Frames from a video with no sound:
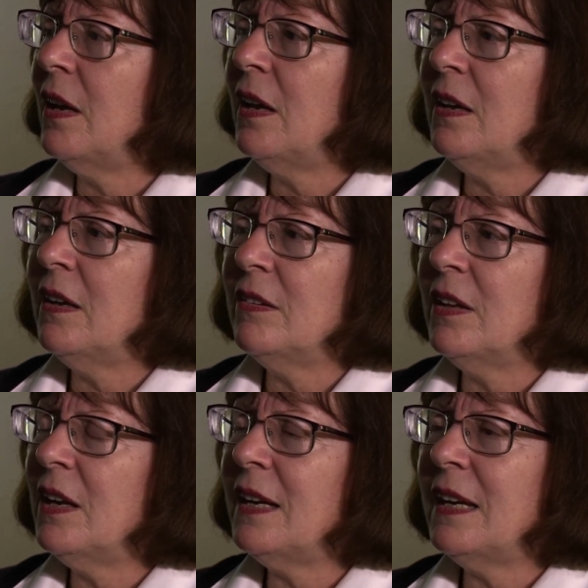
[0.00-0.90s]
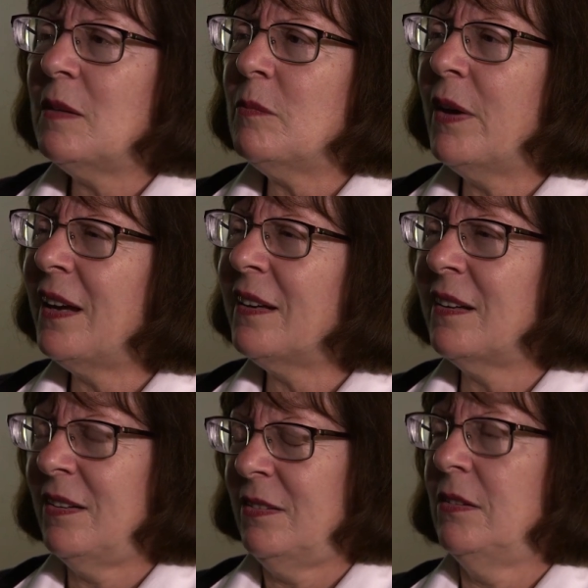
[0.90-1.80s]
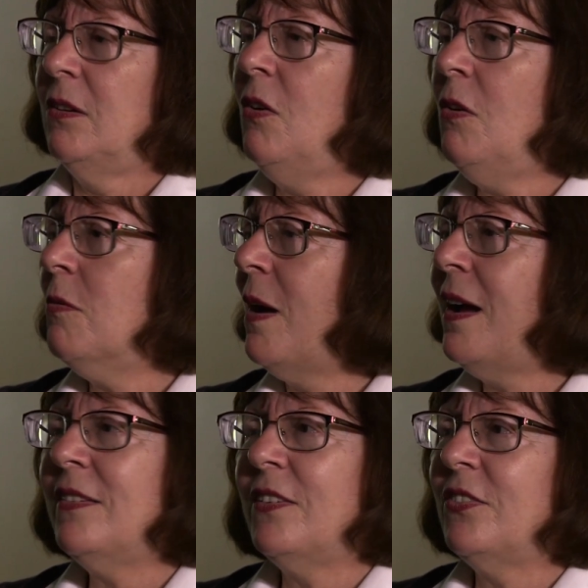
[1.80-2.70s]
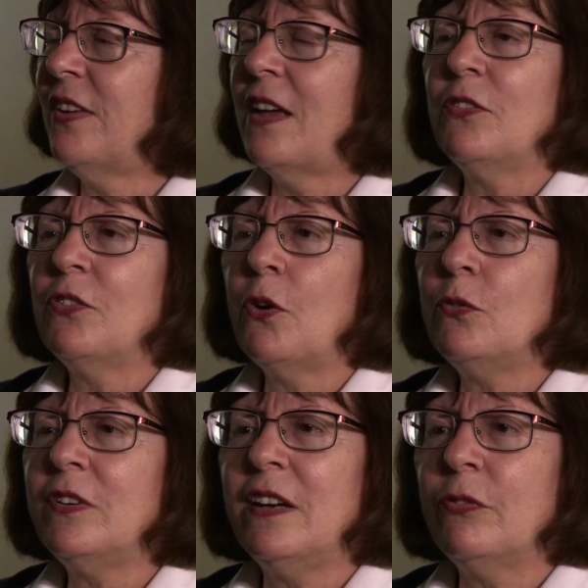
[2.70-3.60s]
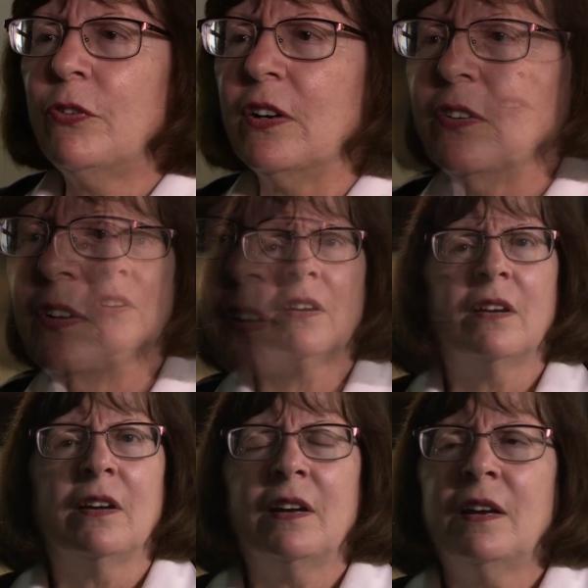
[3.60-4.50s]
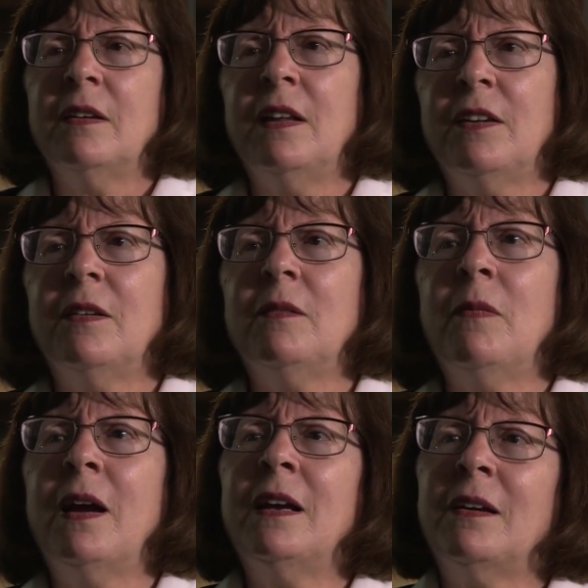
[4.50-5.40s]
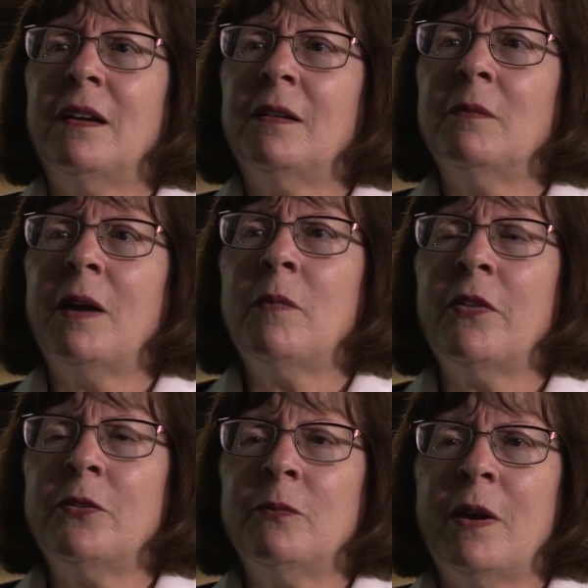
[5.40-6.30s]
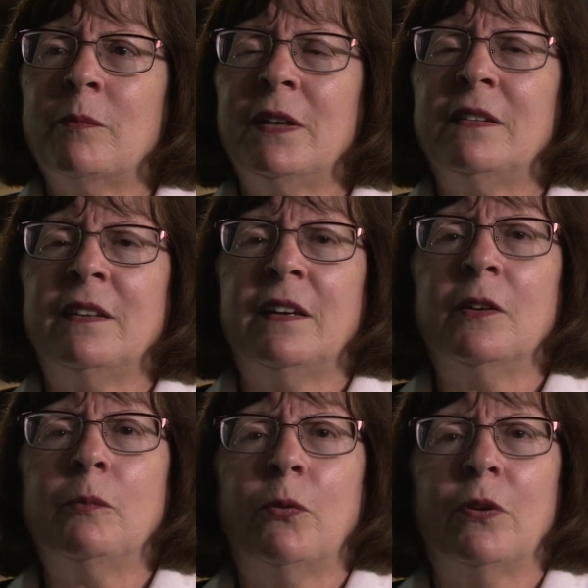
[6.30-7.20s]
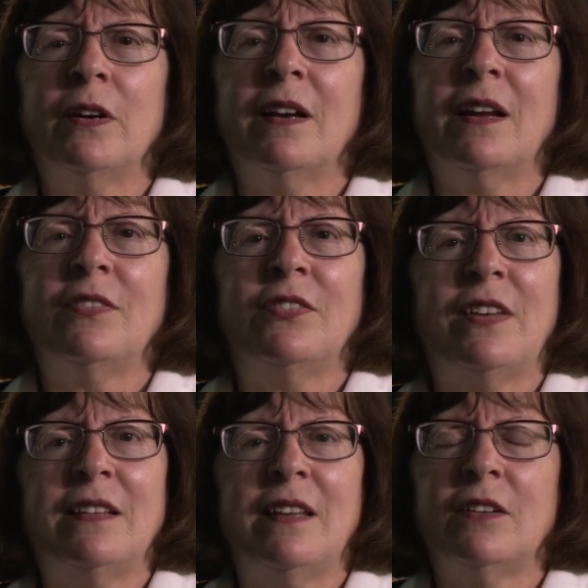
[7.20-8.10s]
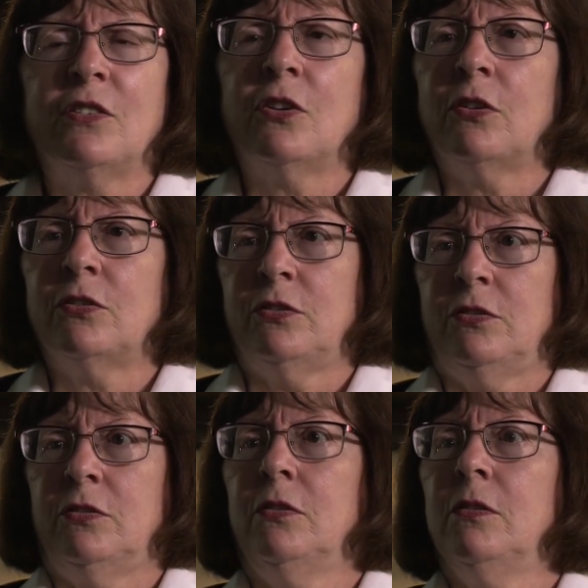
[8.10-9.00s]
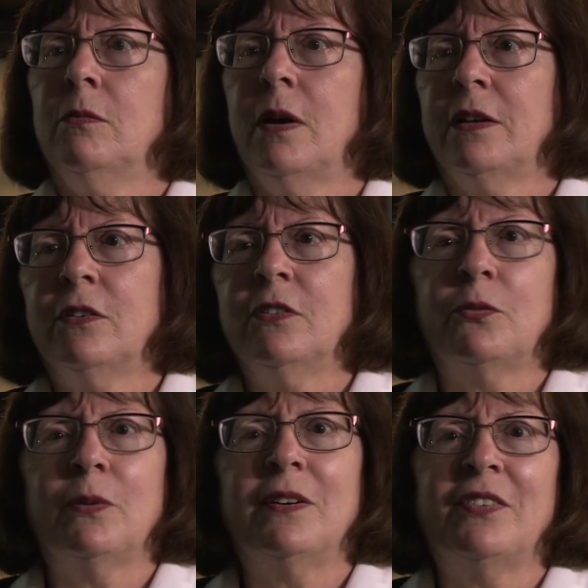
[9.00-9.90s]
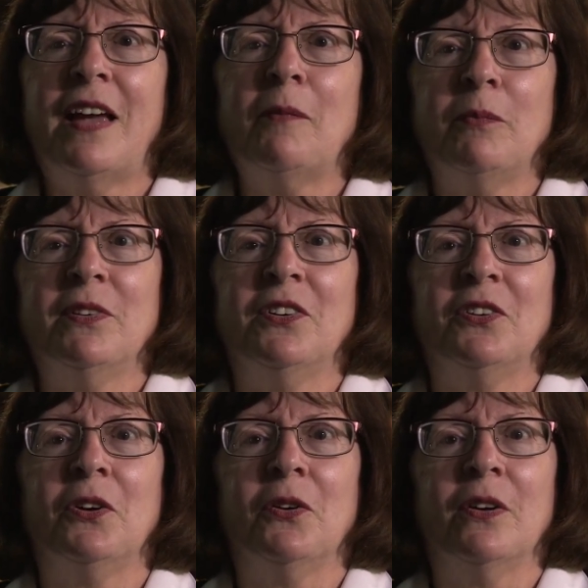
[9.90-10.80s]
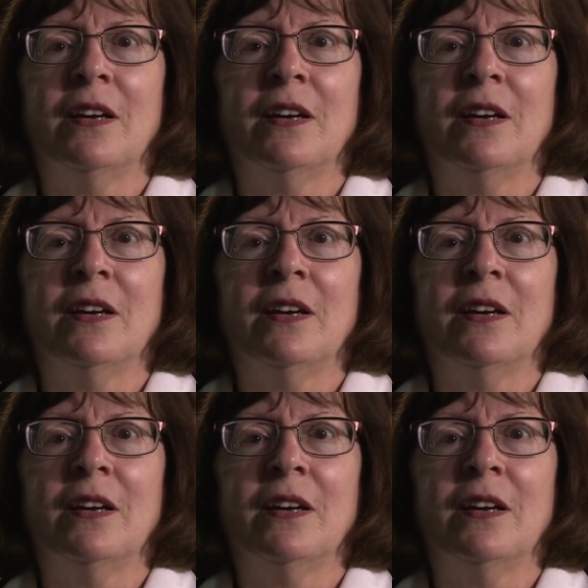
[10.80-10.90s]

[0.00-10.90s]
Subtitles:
And then I came back and I said, oh my, this sounds so different. My mother met me at the airport, and I said that to her. She says, oh my goodness, what has happened to you?